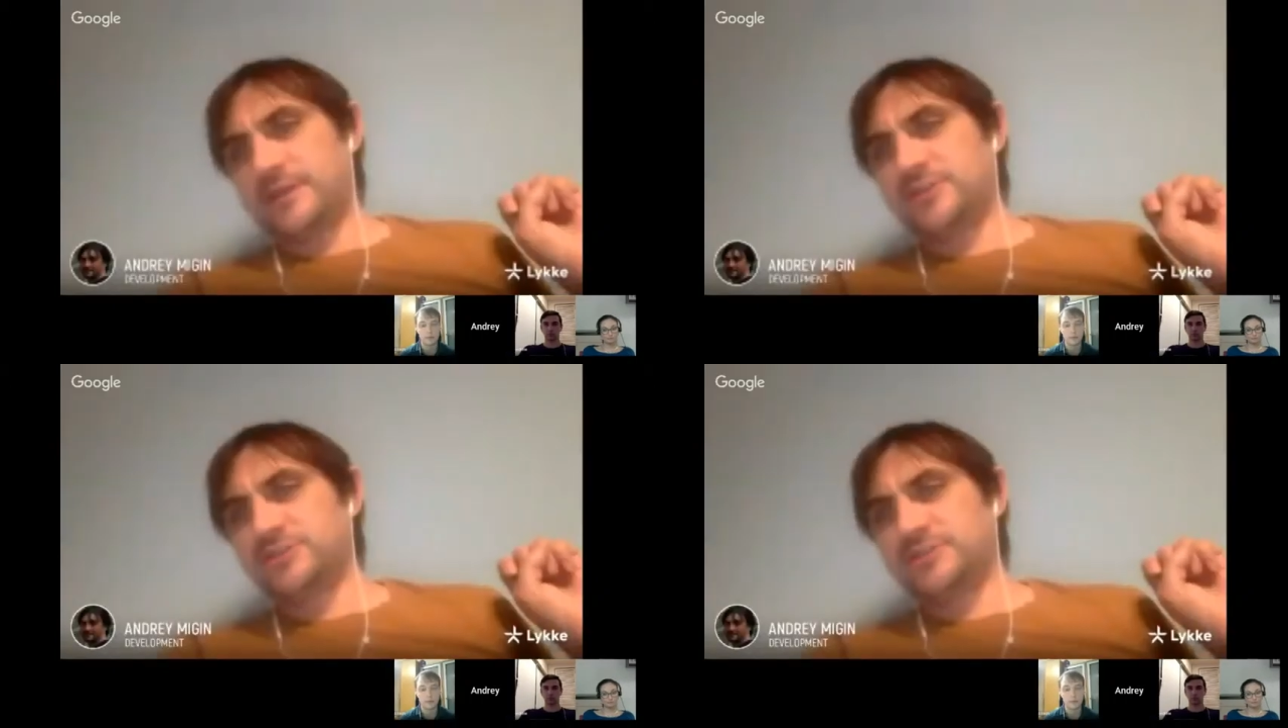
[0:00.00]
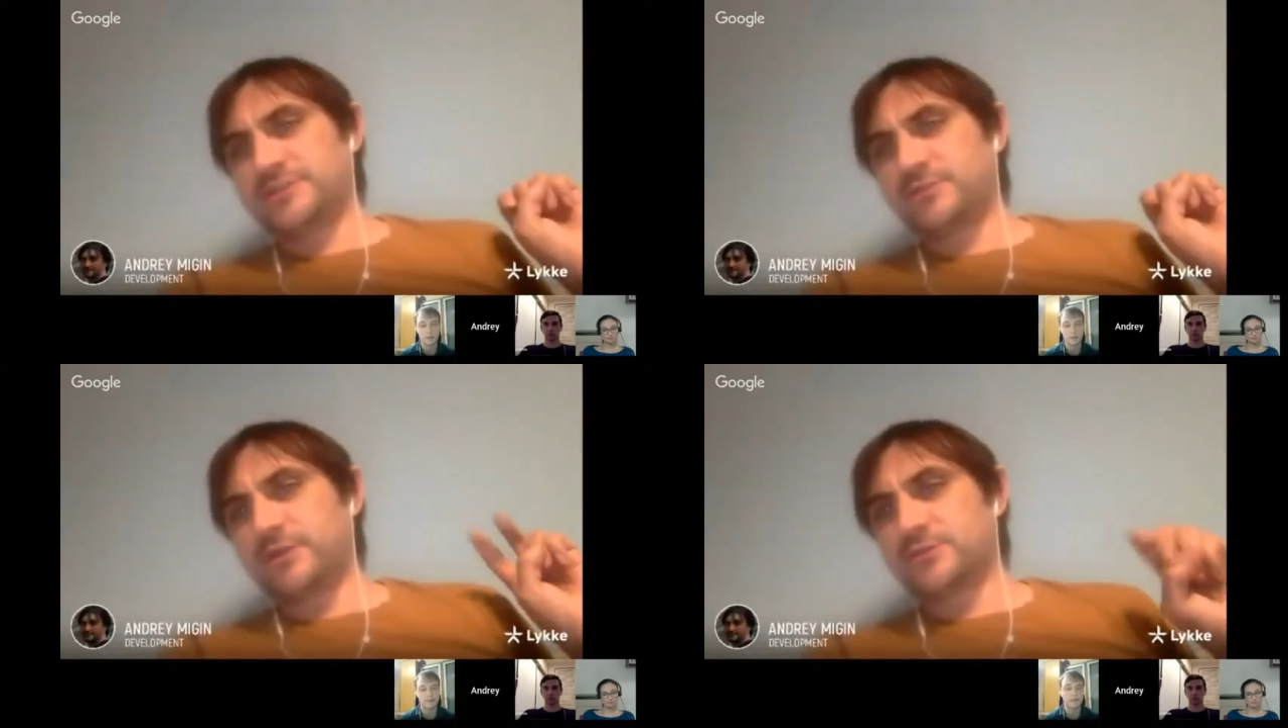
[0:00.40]
engine
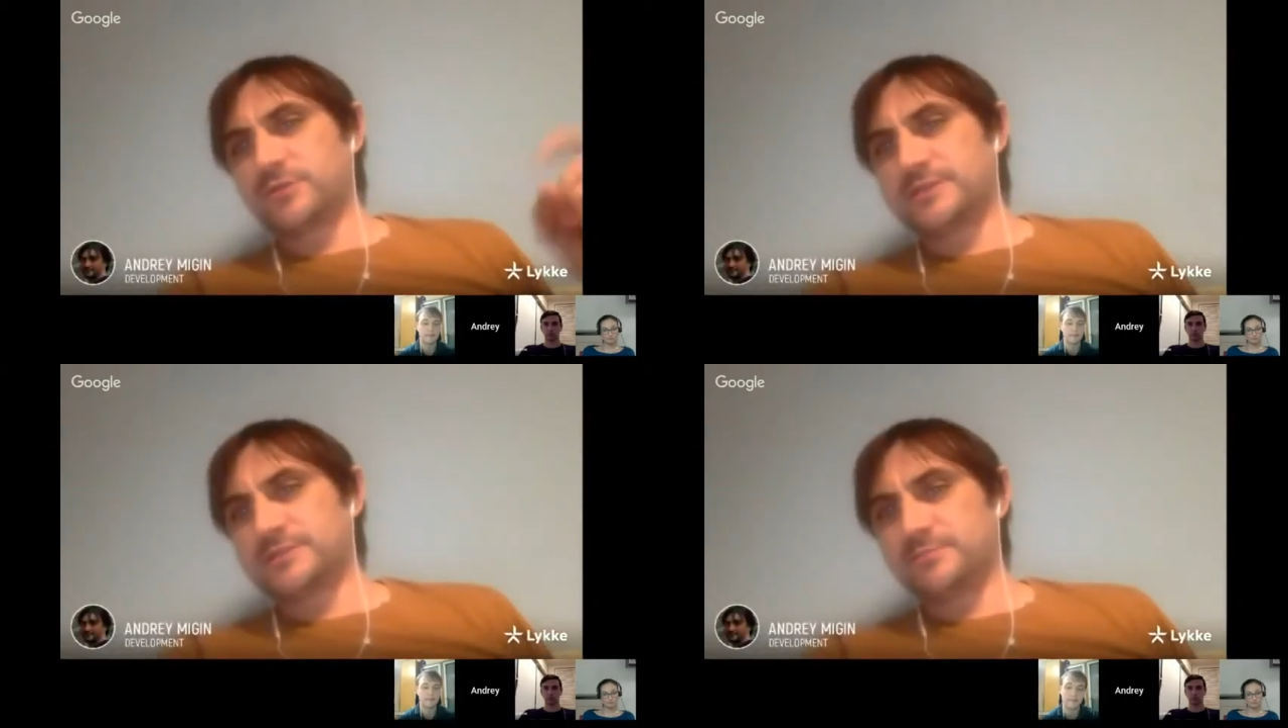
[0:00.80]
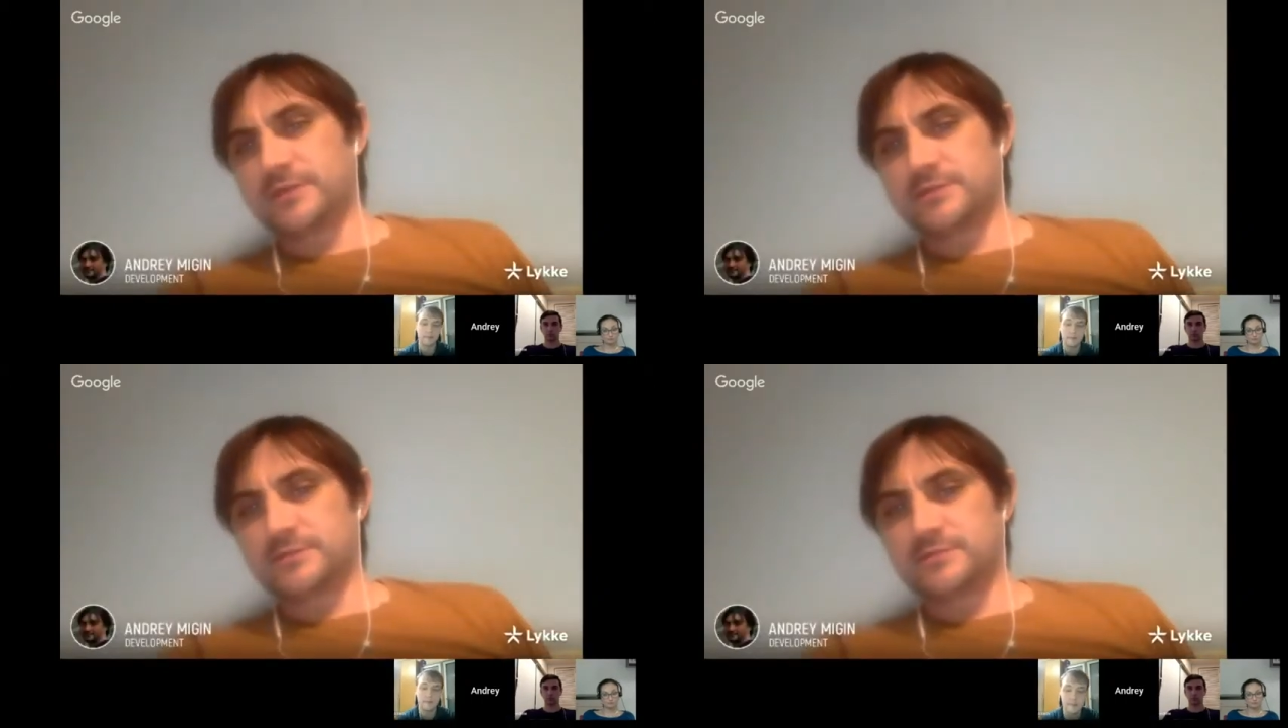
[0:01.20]
is quite ready,
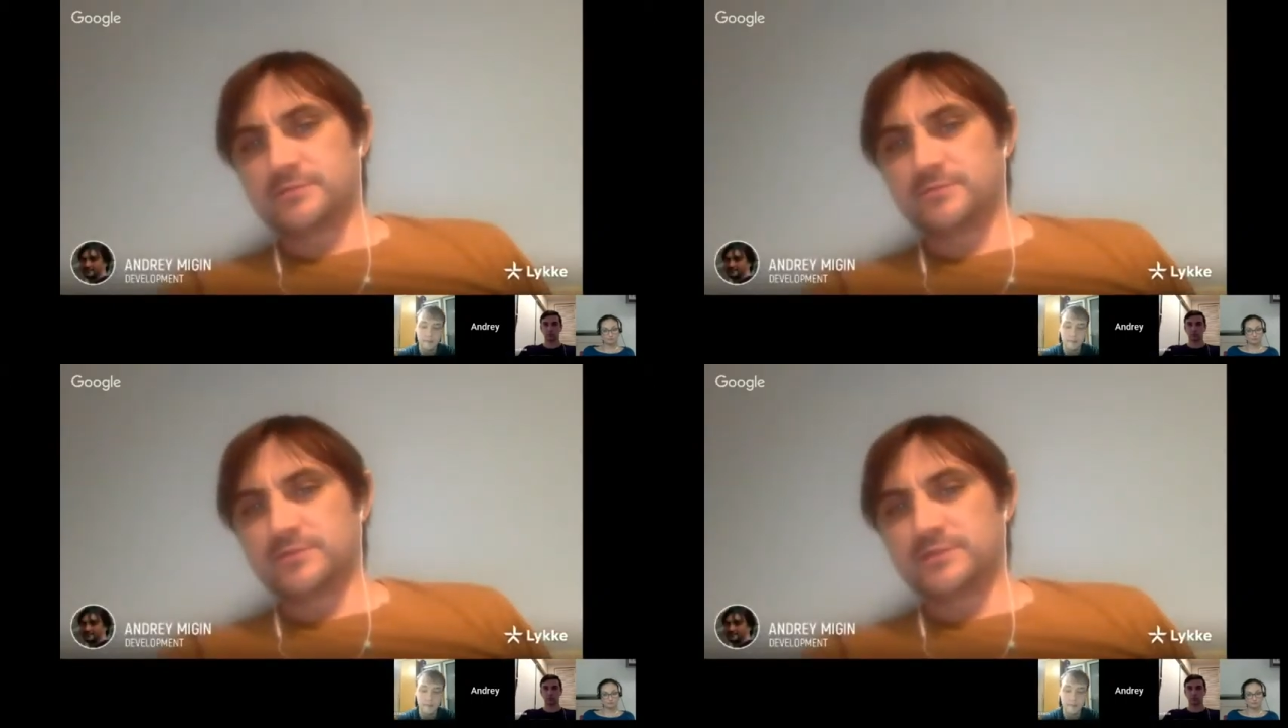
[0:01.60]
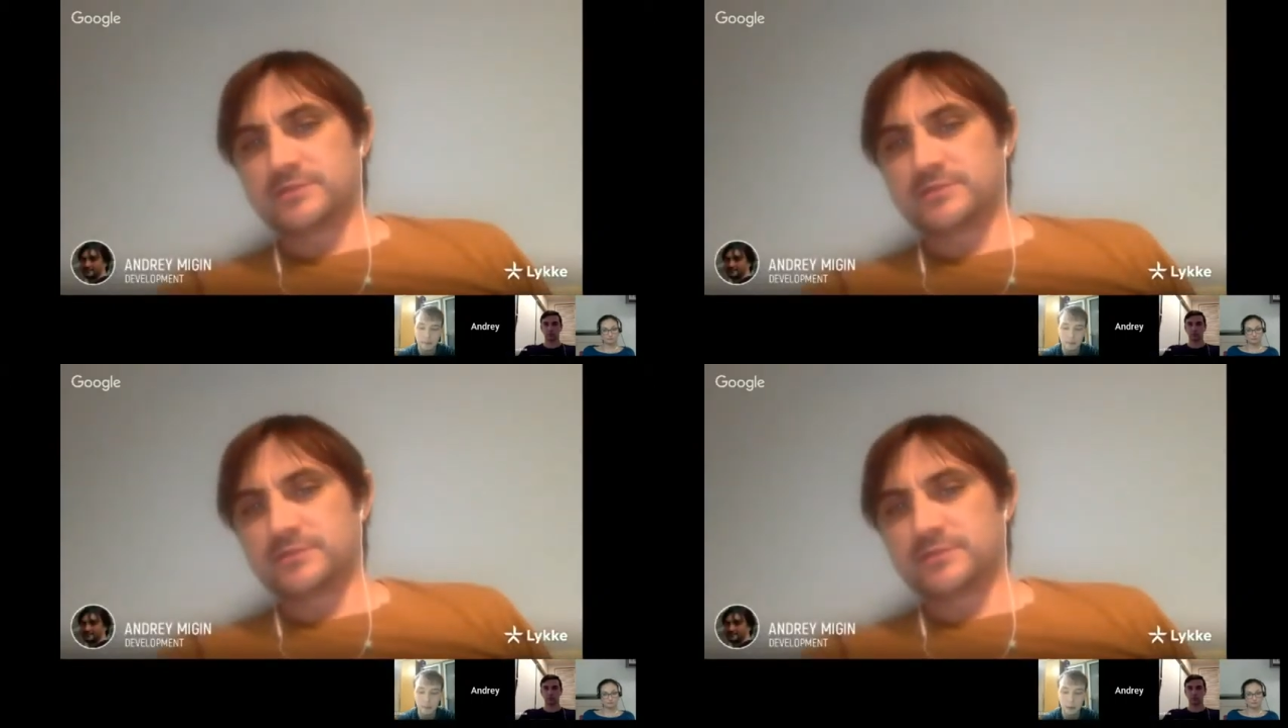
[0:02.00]
but we just